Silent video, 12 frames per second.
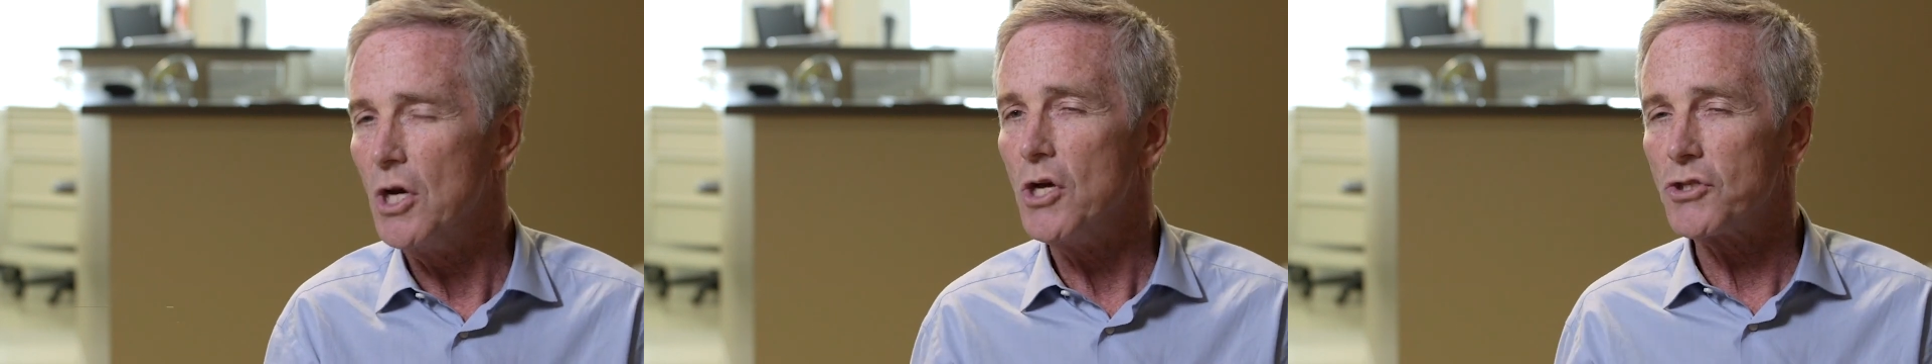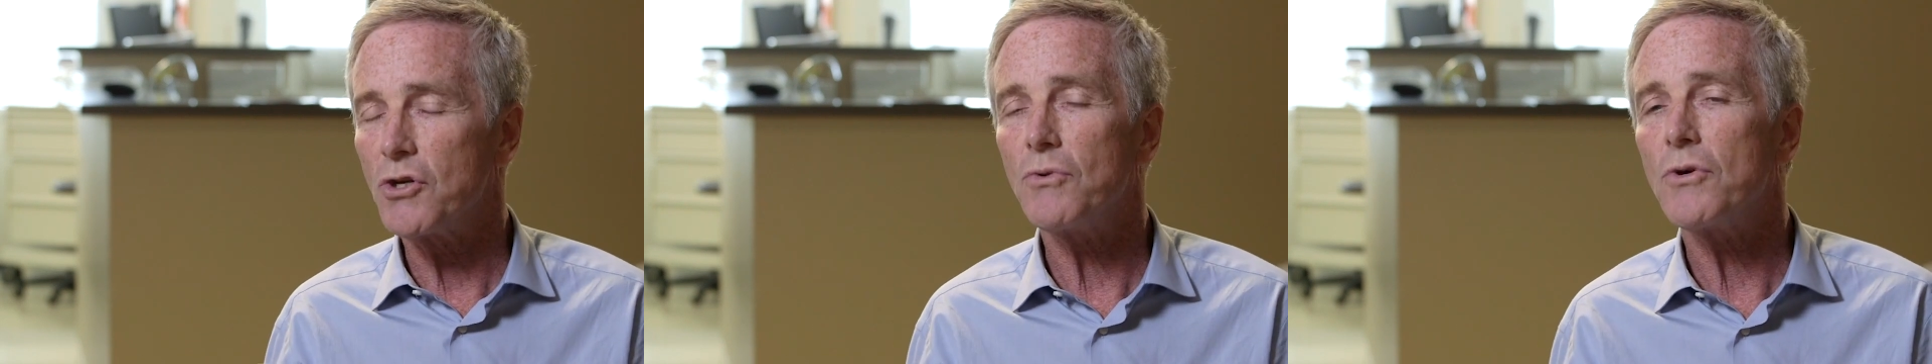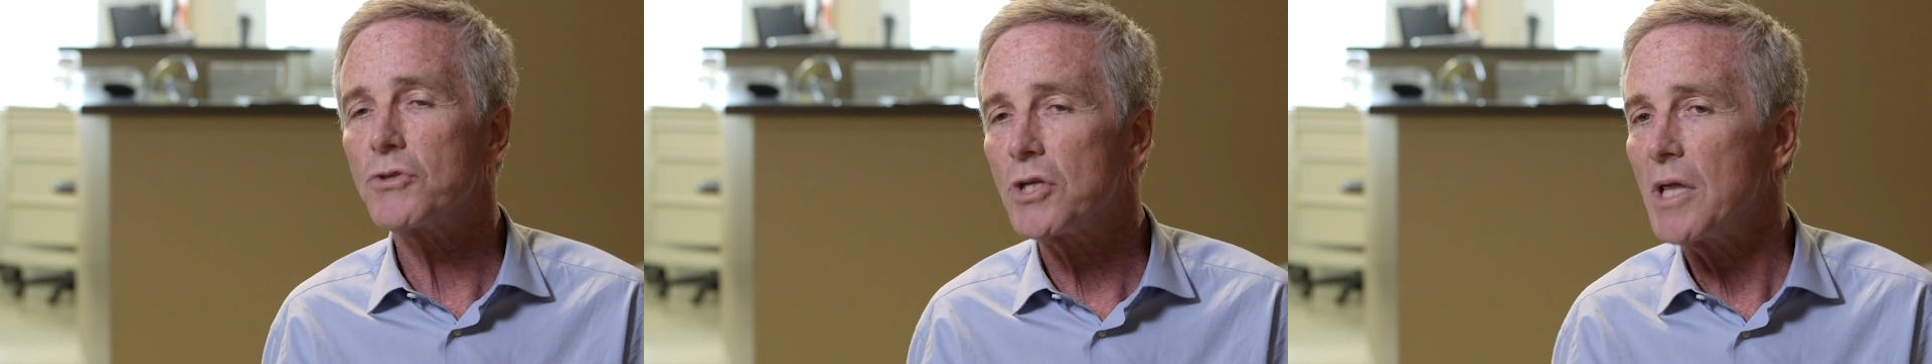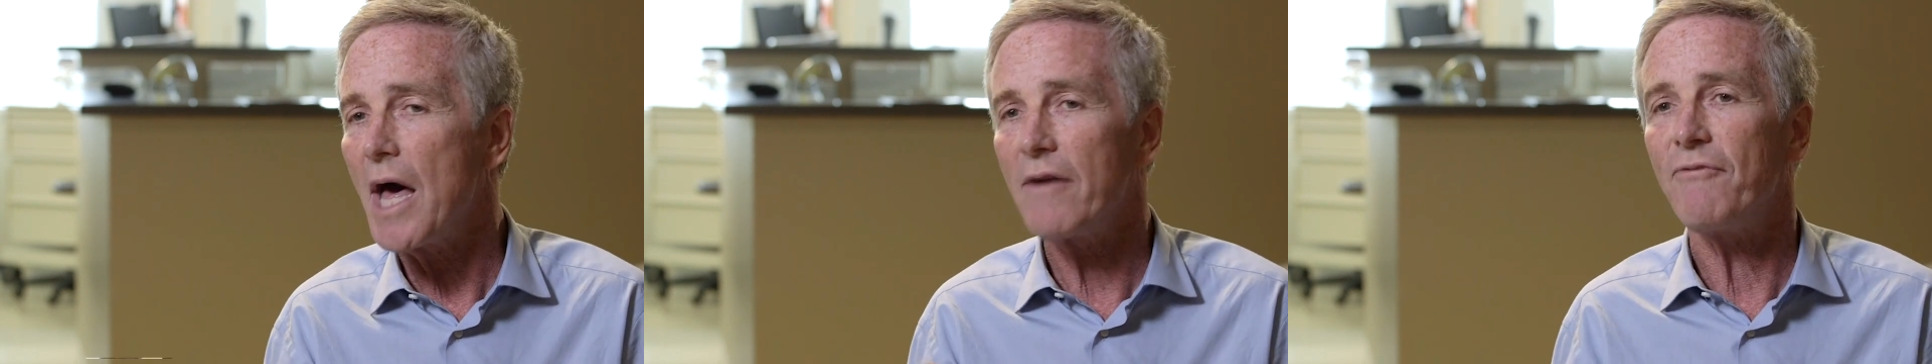So there's a
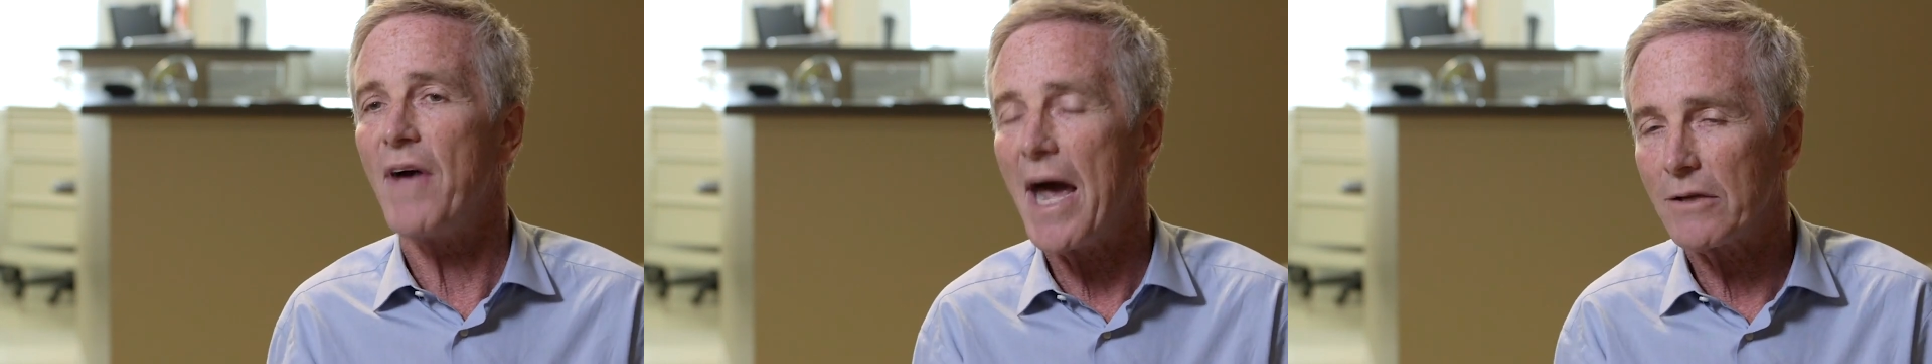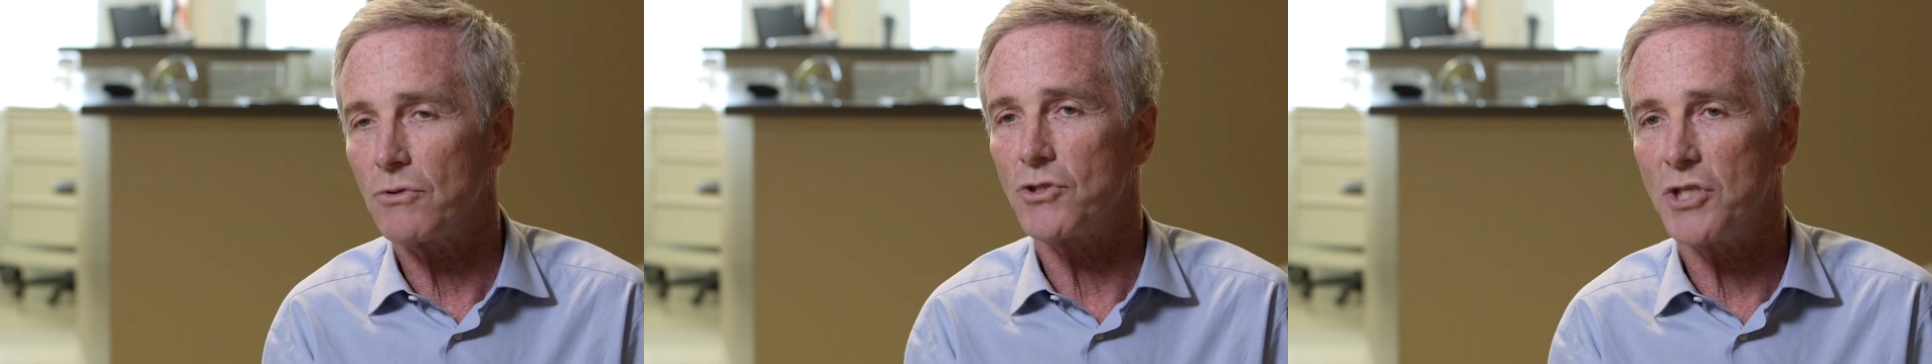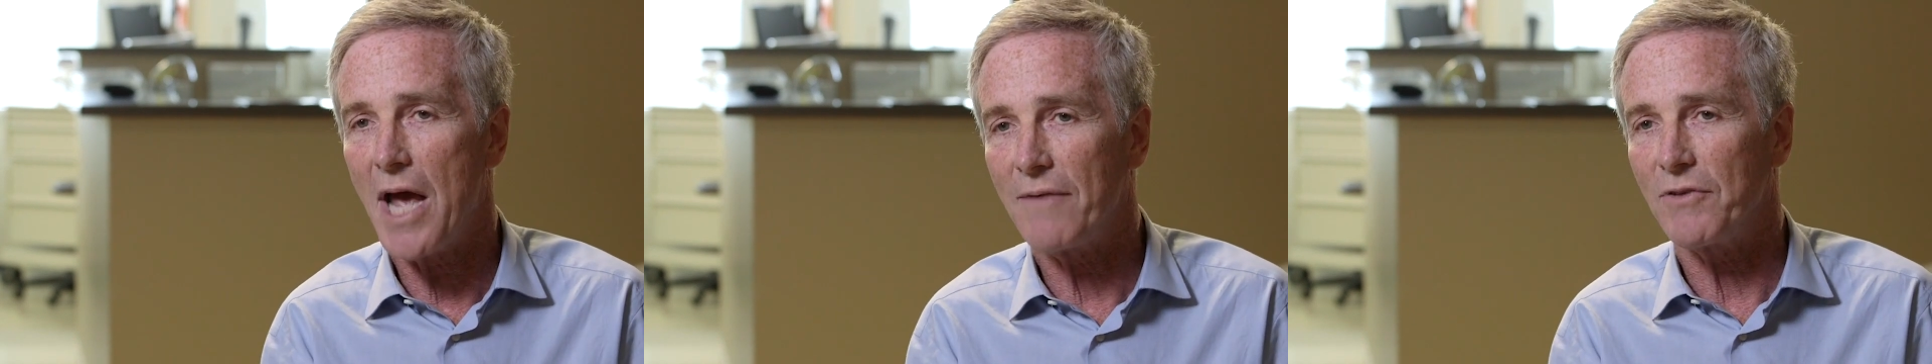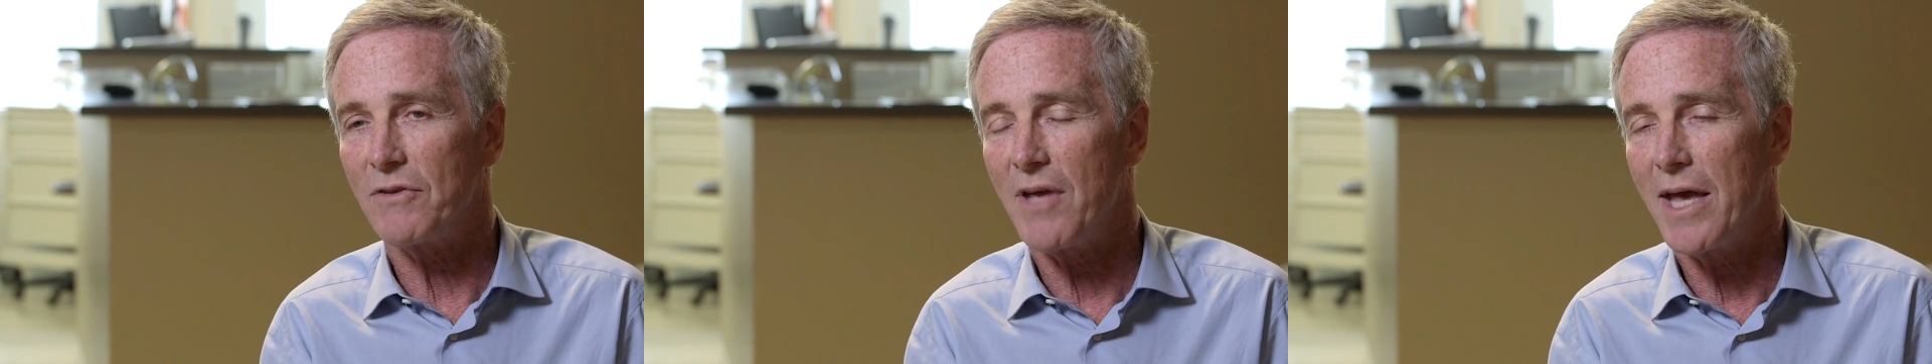lot of factors you have
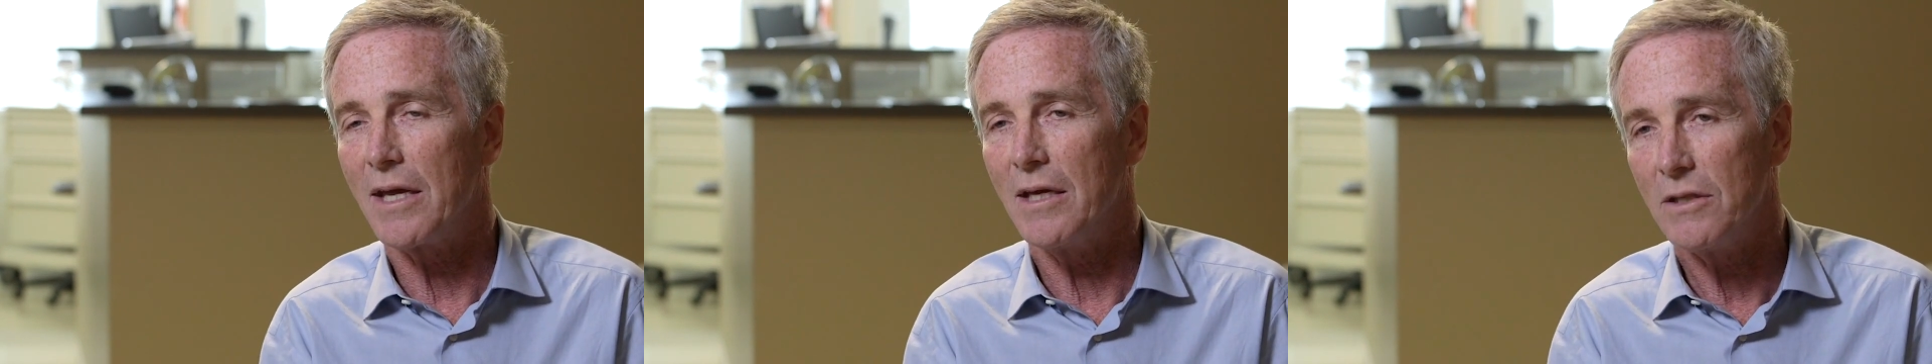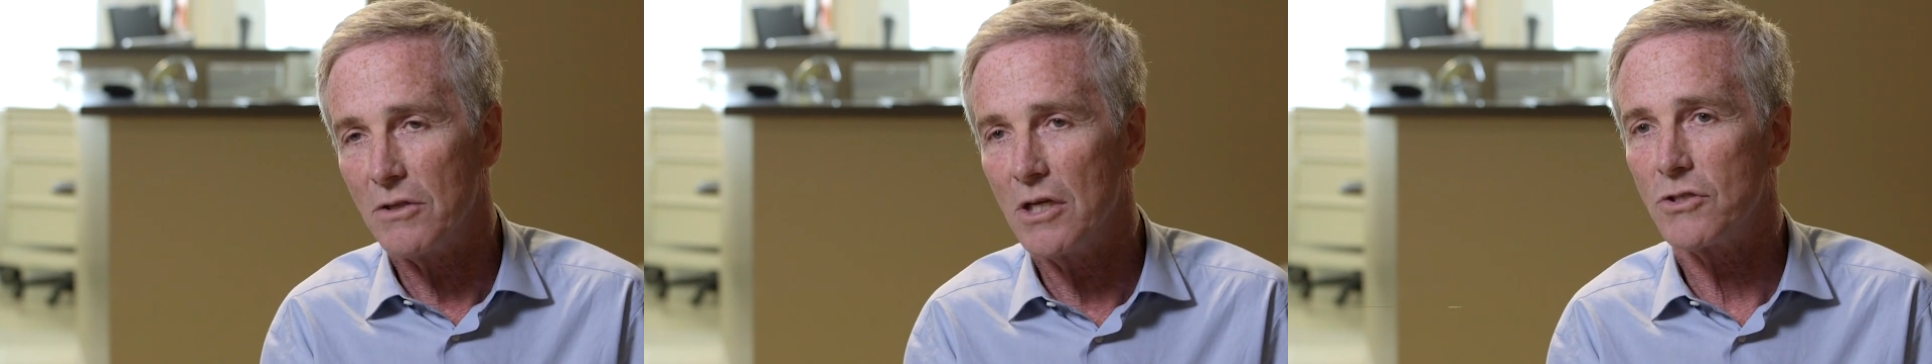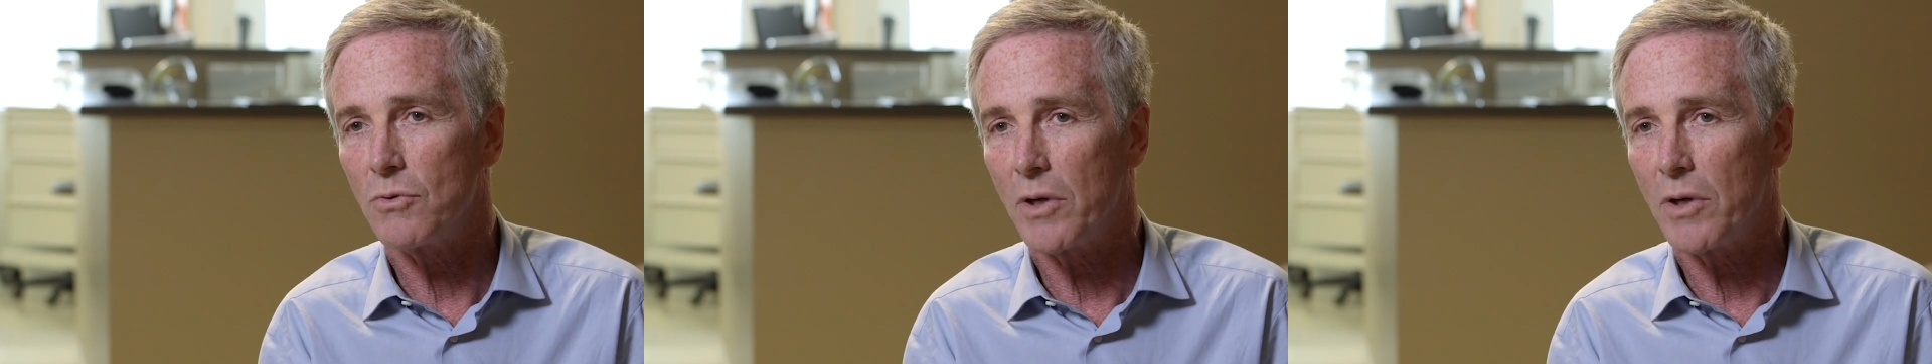to take into